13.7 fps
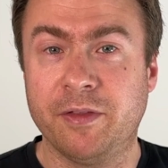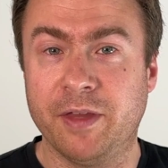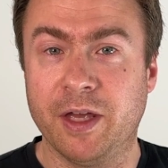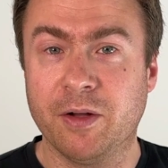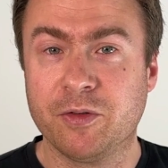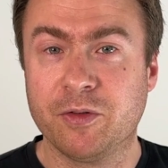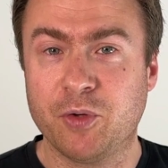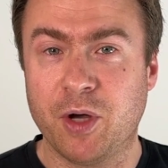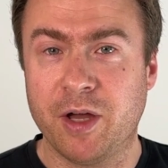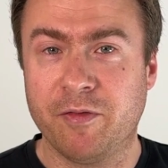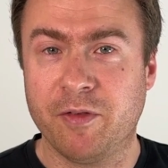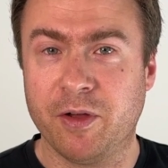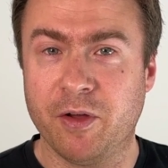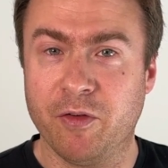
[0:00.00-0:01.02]
They also
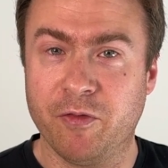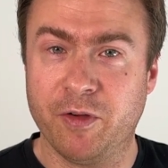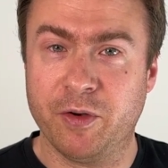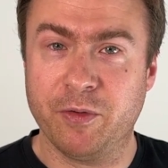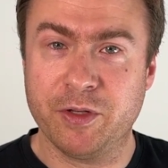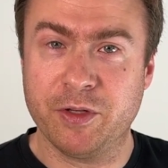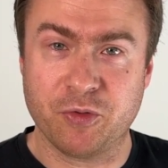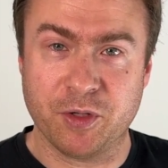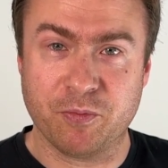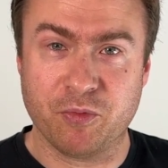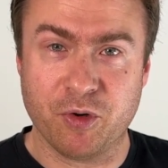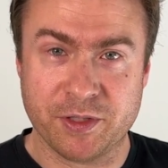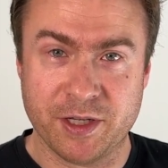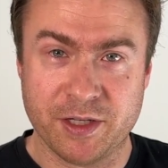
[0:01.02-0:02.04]
have a very strict
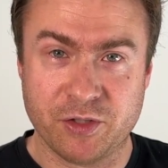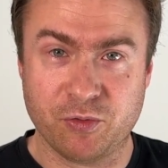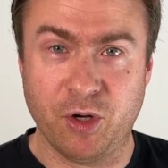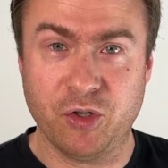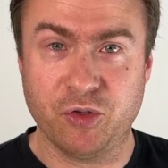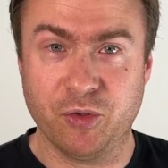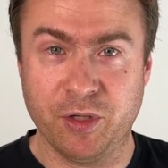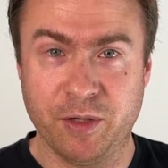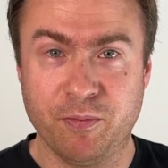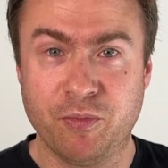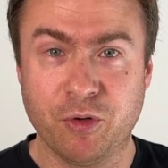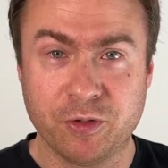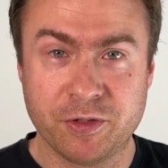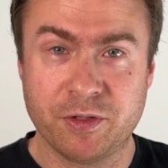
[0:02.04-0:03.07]
process to actually
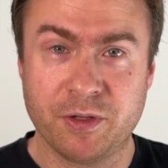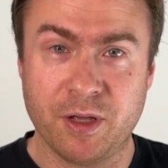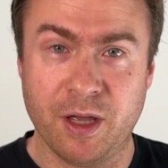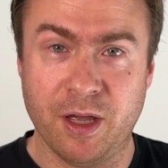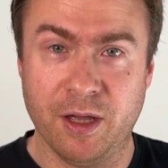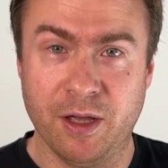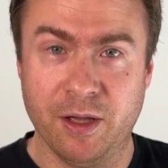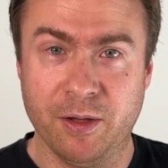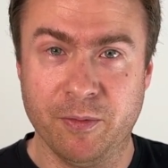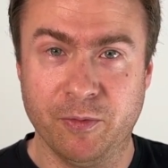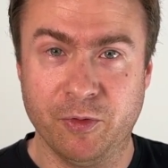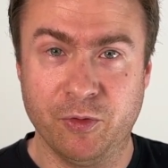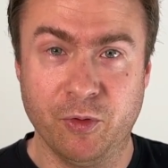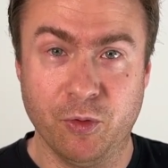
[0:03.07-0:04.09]
put
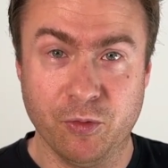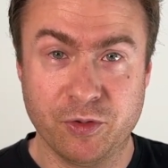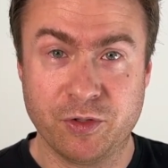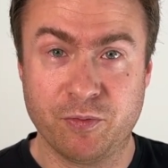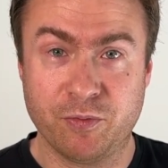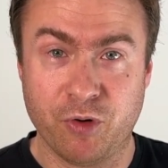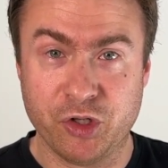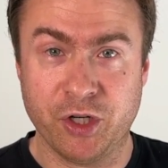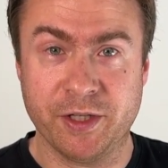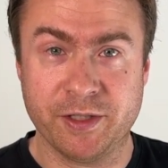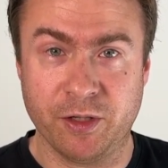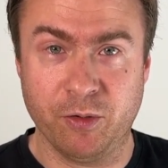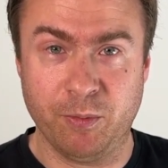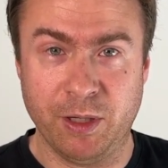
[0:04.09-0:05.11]
those
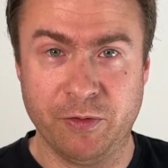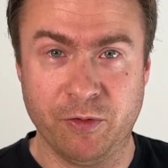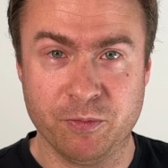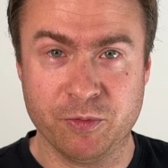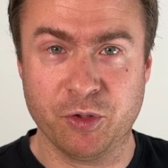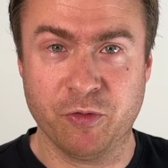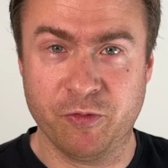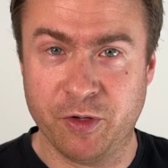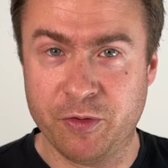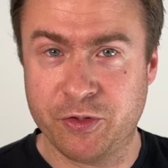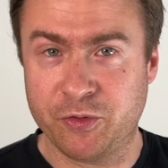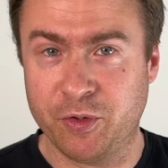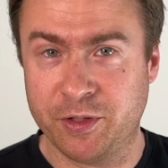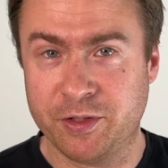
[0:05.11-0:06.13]
projects on the platform, so a very
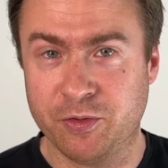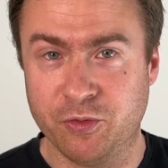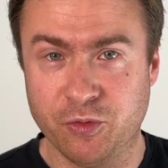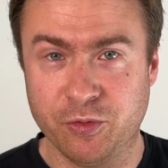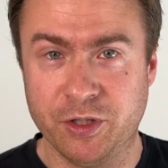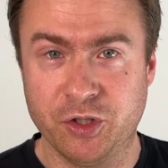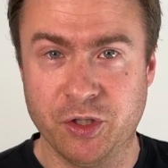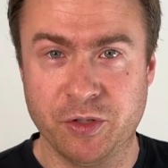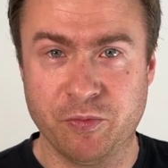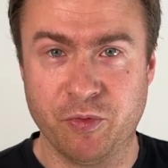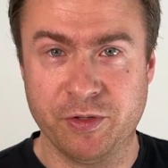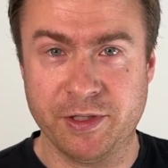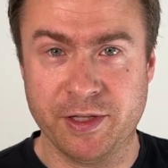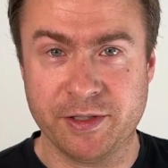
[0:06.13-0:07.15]
strict due diligence
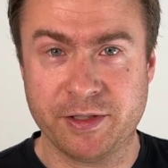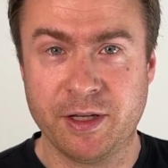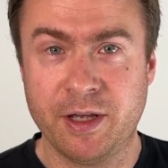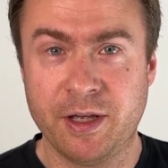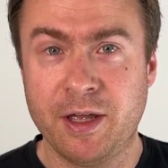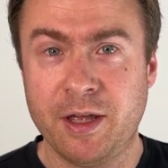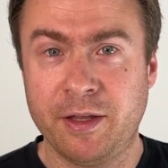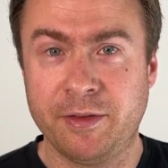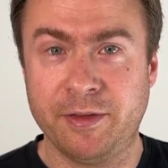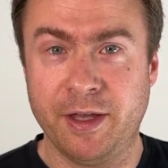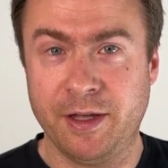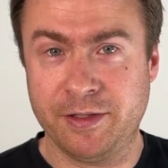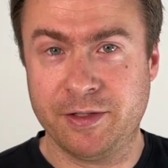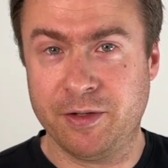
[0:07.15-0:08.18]
process
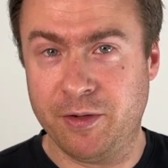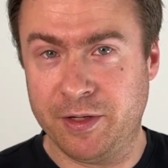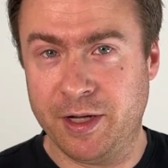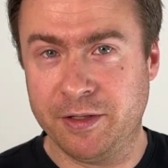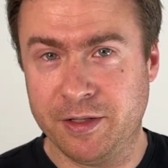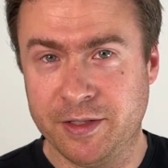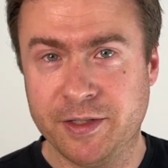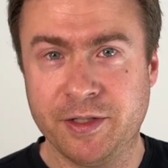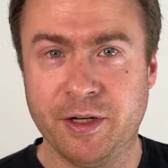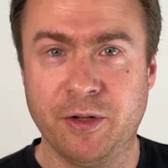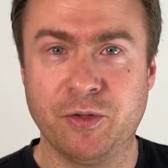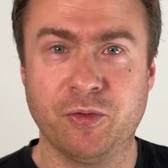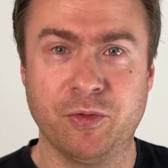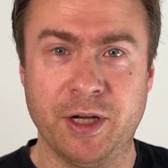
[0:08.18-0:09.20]
that again is
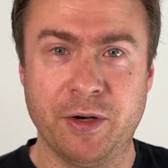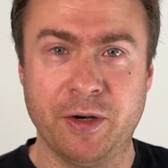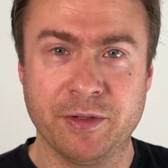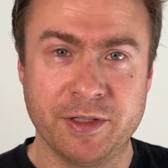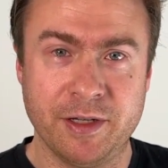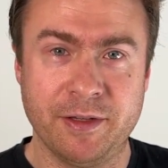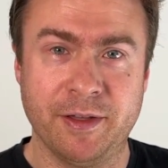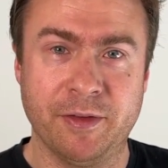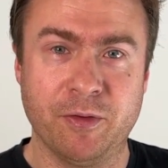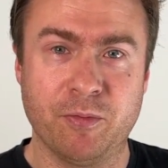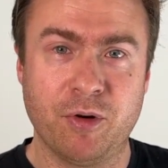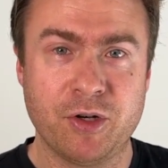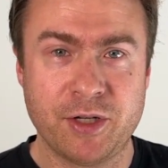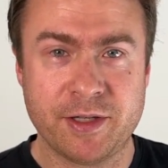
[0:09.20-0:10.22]
here to guarantee that the
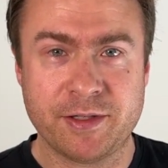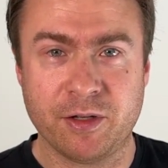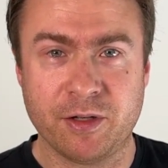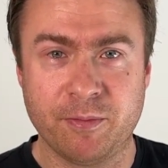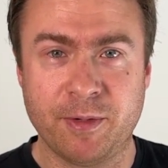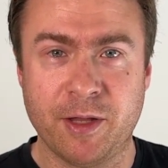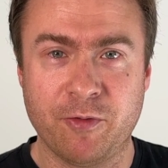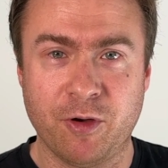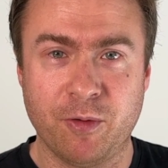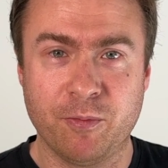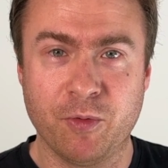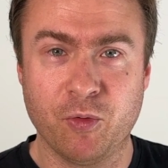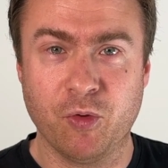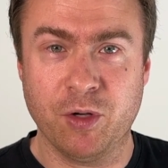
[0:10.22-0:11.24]
projects on the
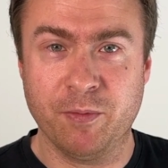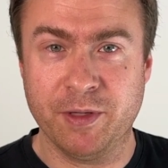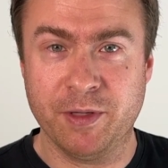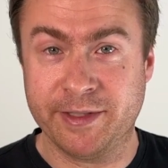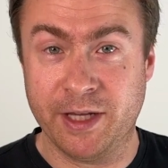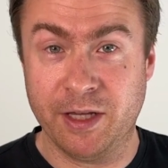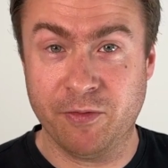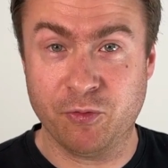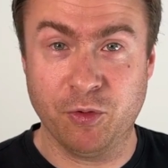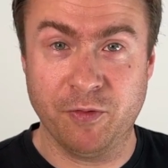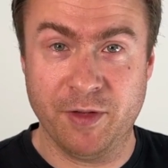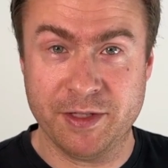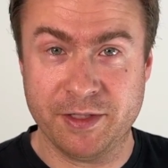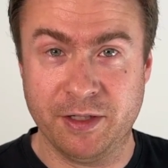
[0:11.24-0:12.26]
platform will be safe to
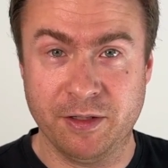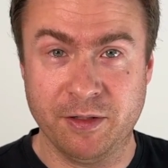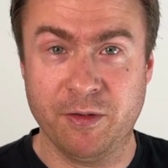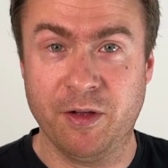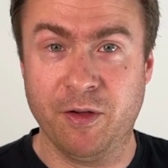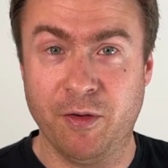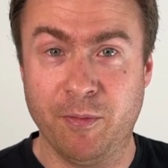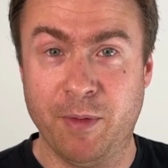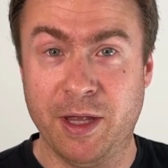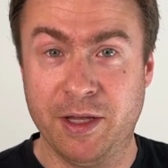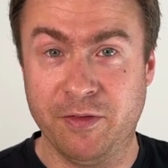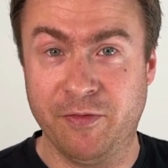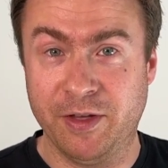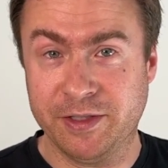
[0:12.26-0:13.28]
invest in by
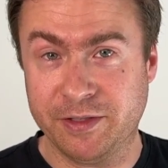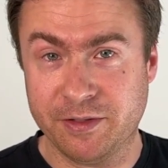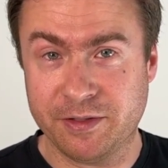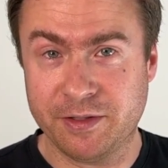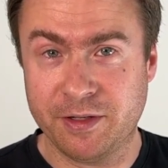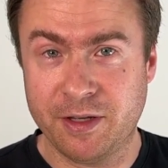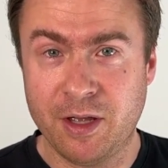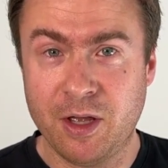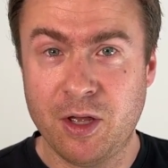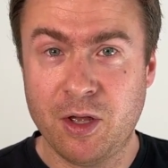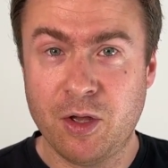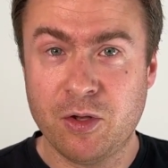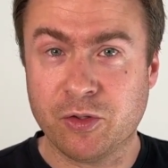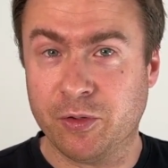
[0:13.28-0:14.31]
investors.
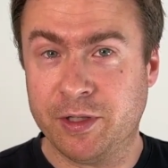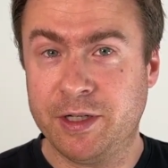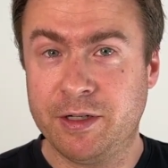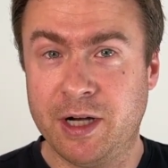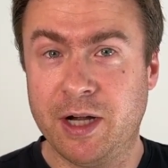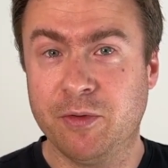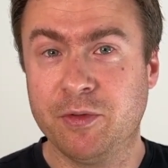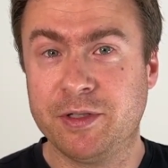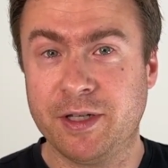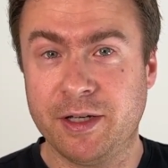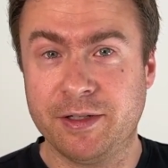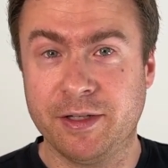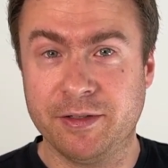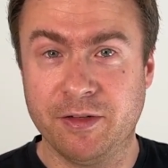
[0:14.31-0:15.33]
So here I would
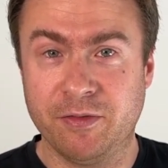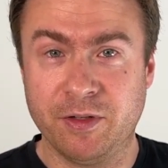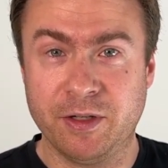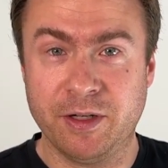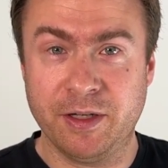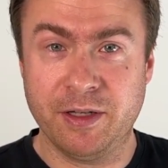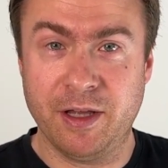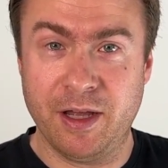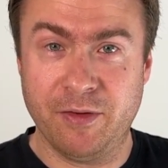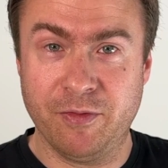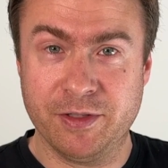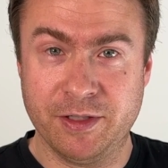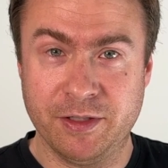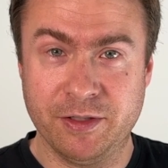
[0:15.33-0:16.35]
say that definitely
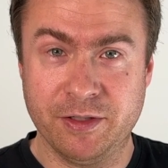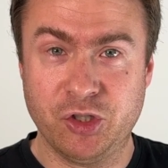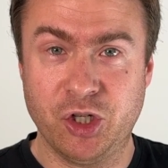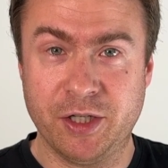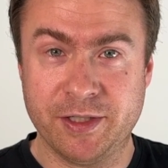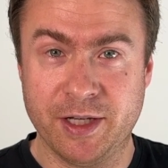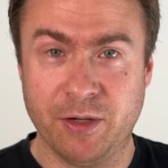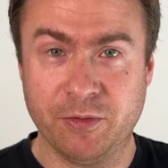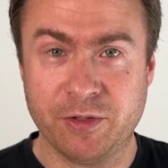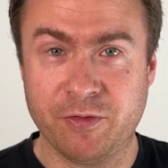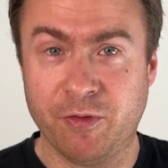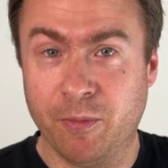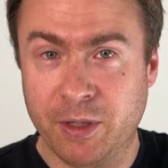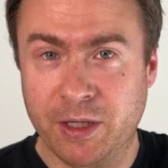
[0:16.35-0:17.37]
everything checks out
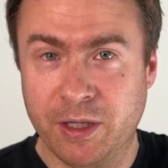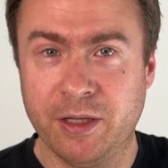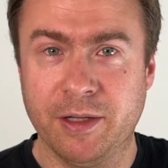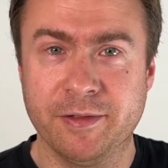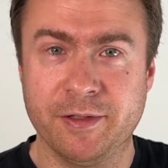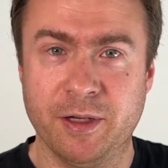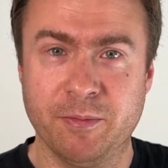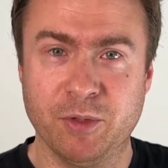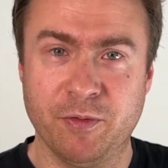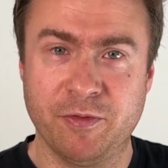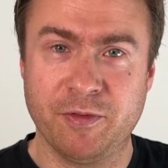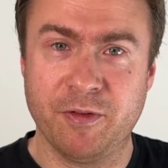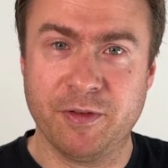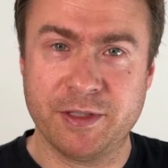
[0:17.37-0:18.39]
for me in terms
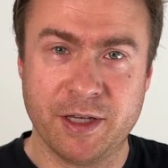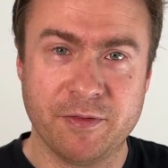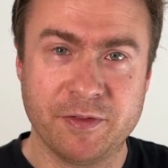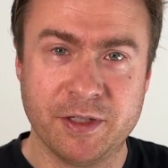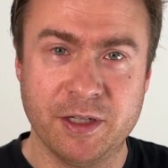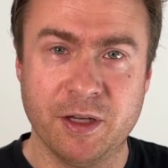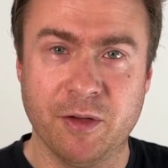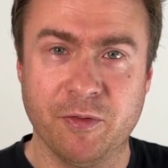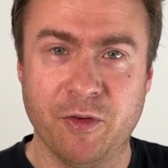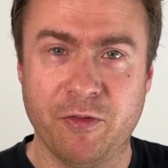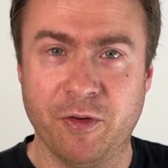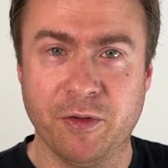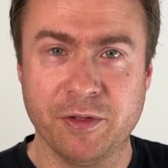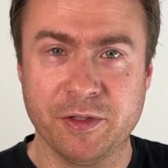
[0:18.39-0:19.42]
of safety of the
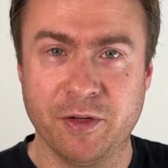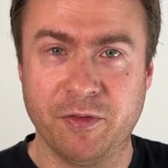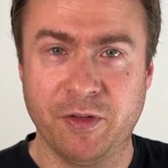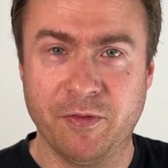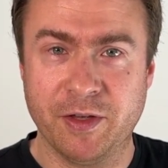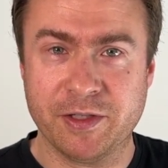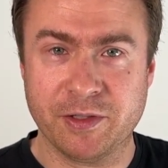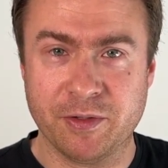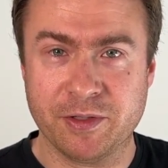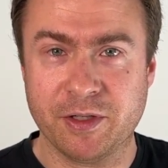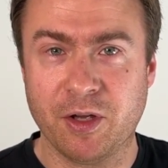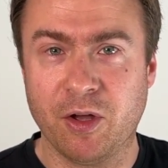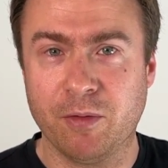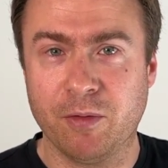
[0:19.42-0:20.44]
funds of
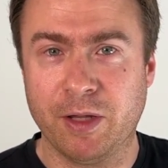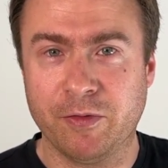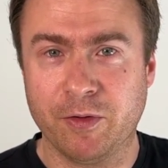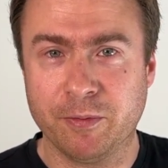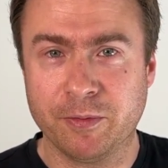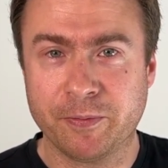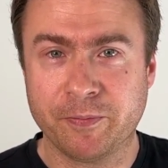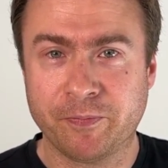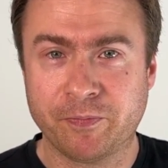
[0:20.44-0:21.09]
investors on the platform.